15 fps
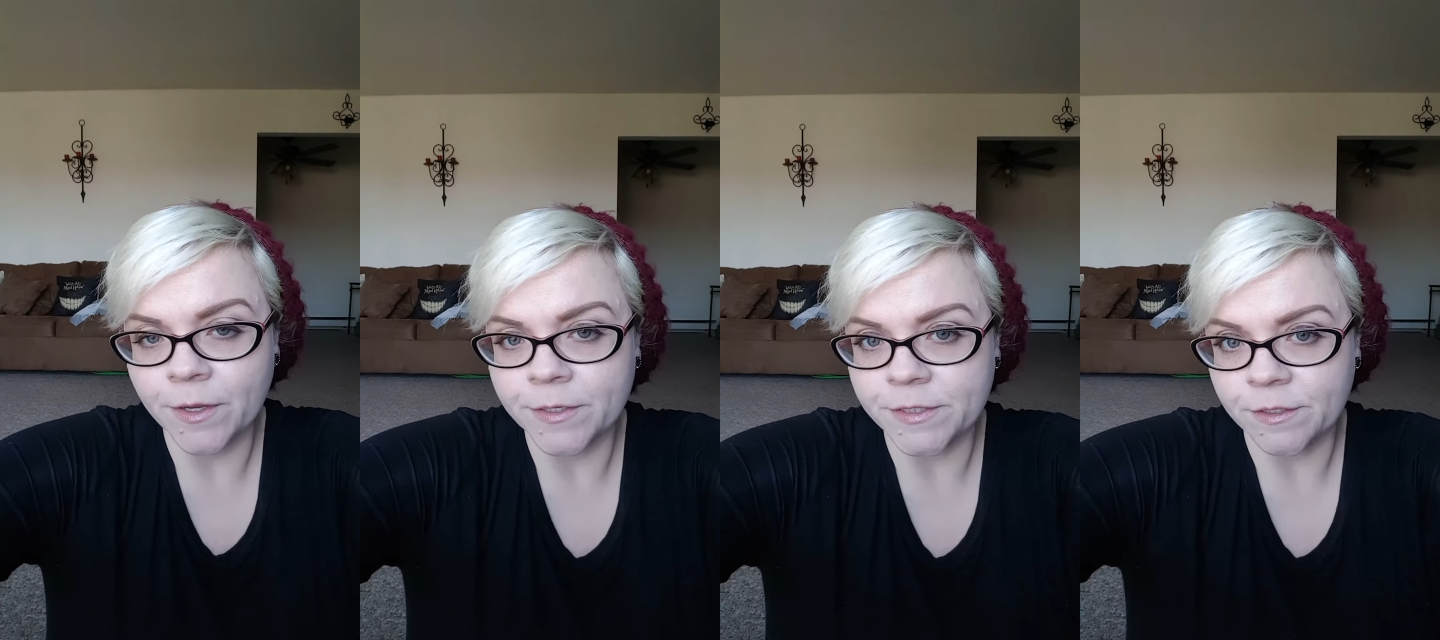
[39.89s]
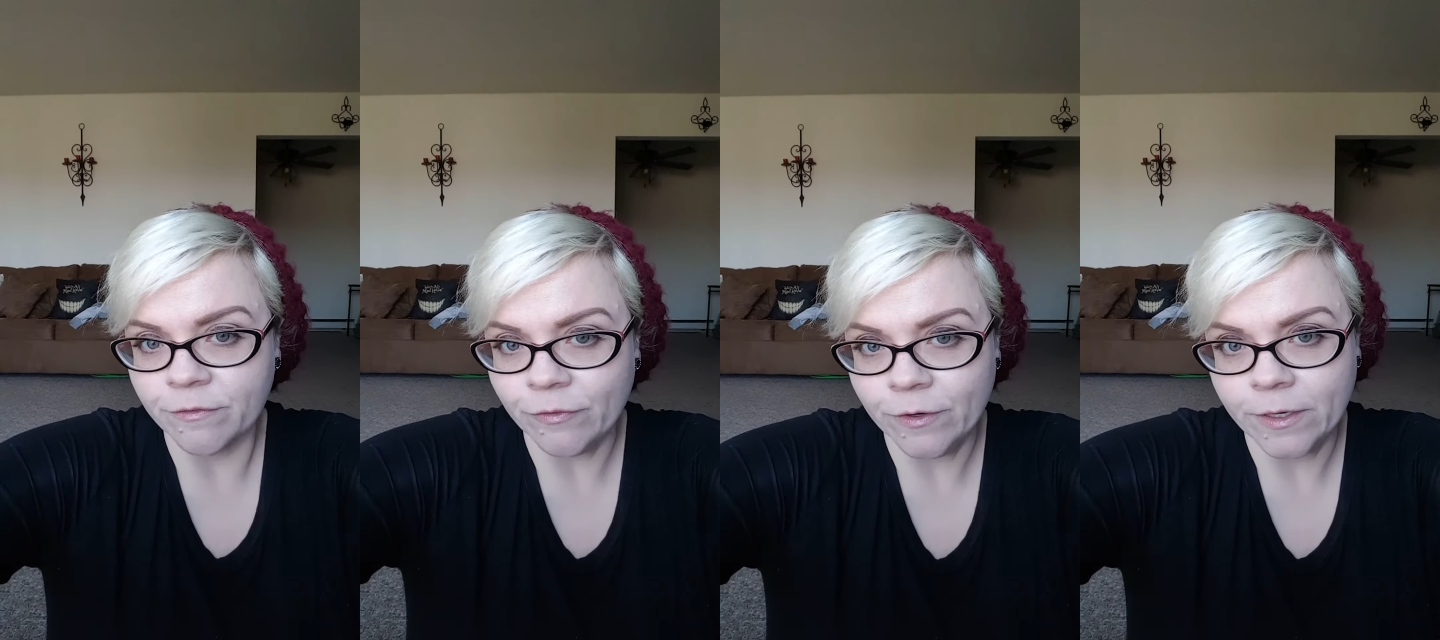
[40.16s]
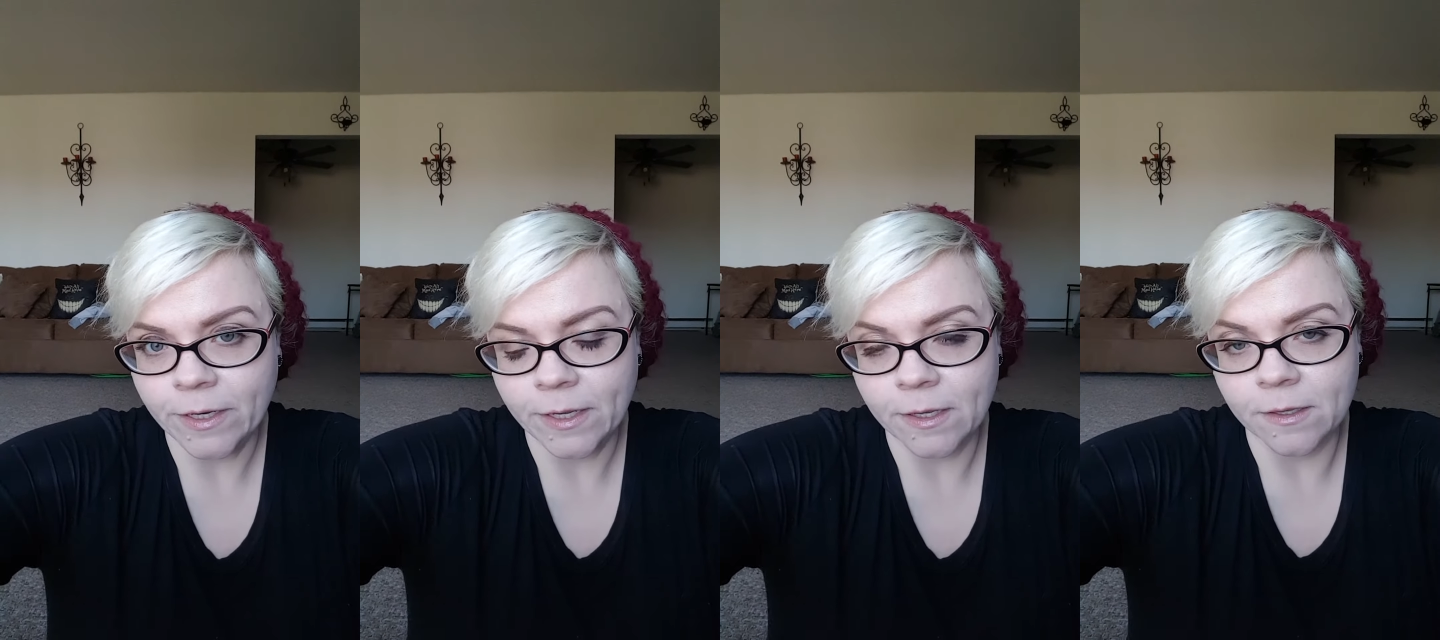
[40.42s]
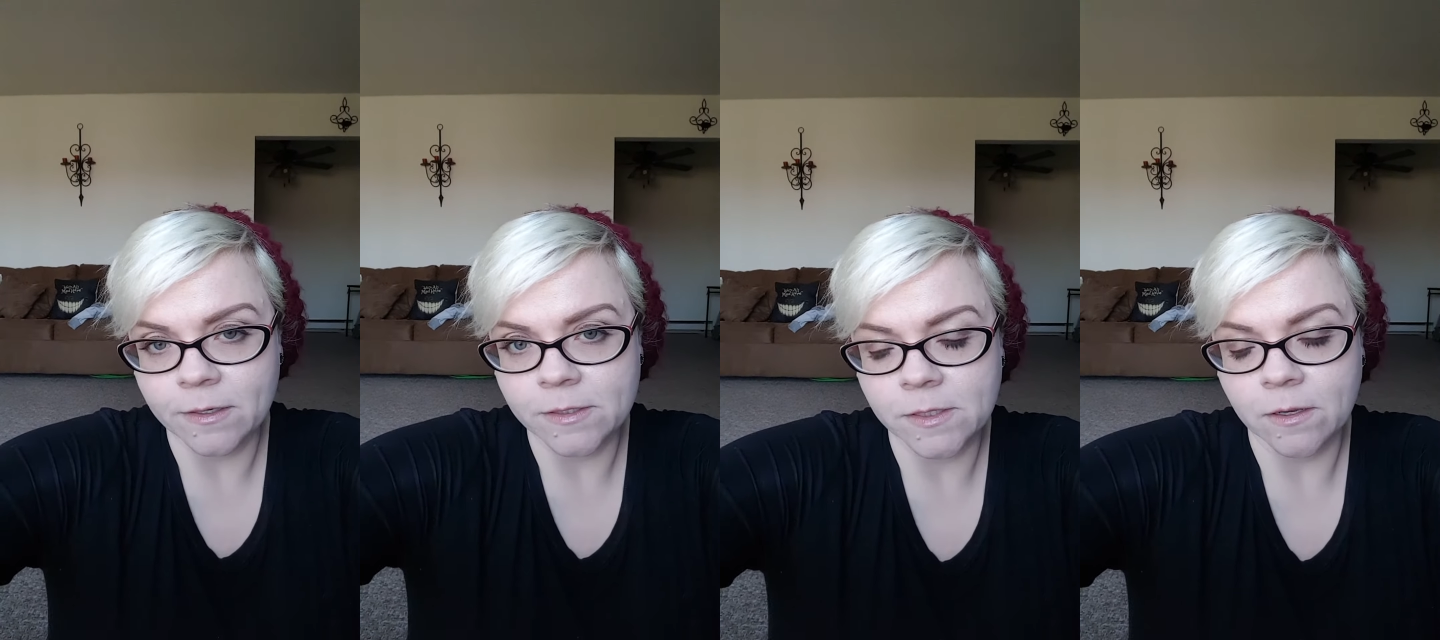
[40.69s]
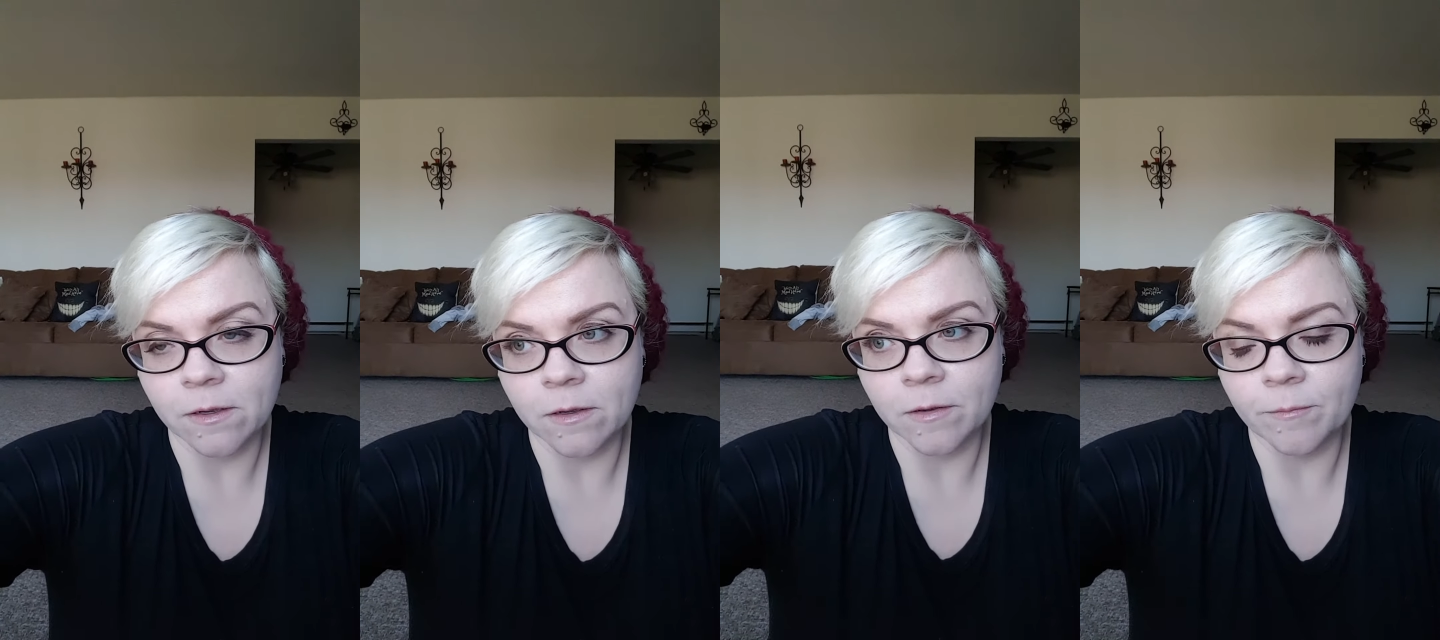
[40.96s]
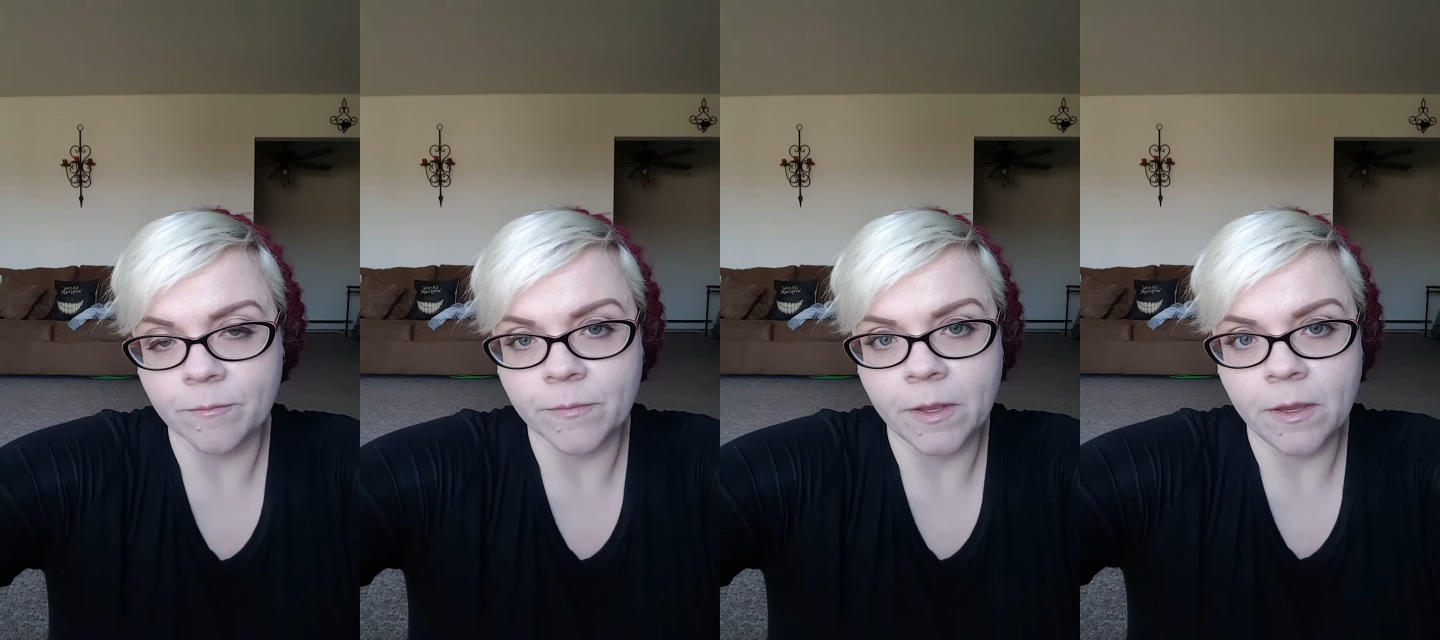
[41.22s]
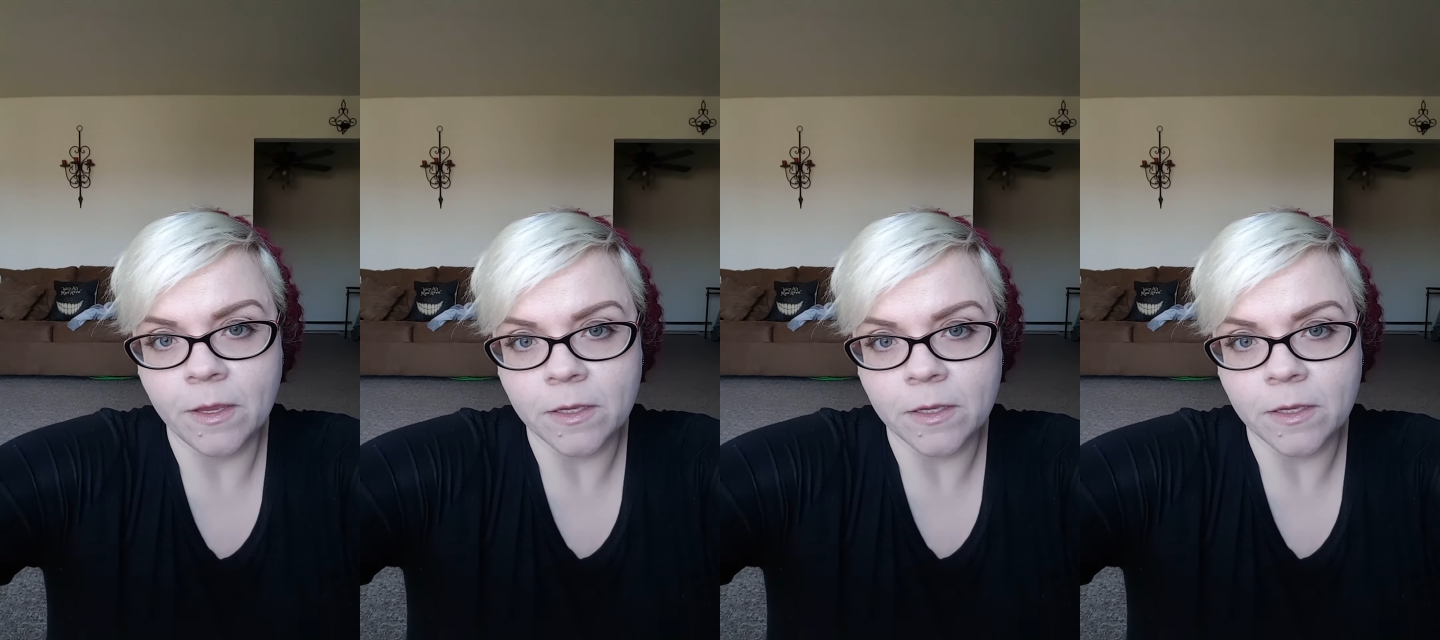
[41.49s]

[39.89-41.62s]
different, and